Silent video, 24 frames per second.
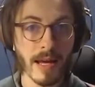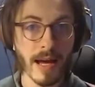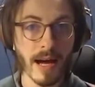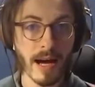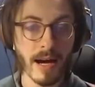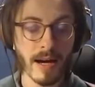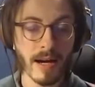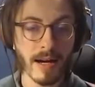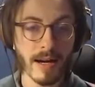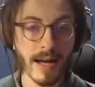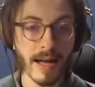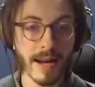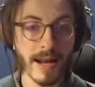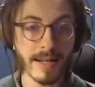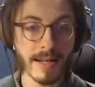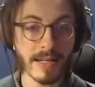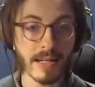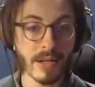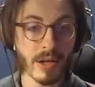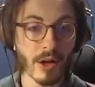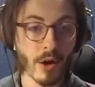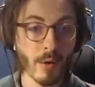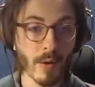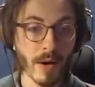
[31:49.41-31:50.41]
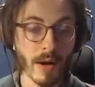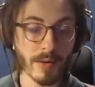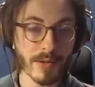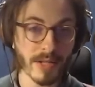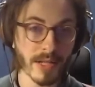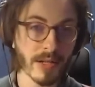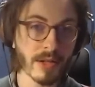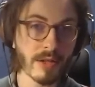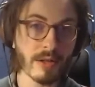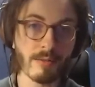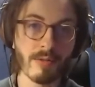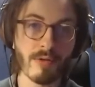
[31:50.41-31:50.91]
And I didn't know what I was
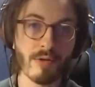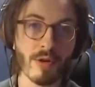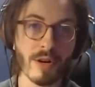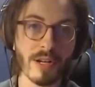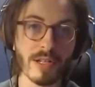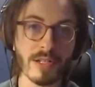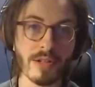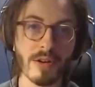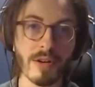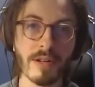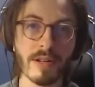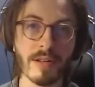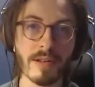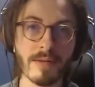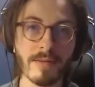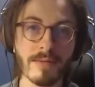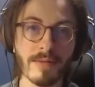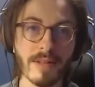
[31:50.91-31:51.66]
going to do before I started.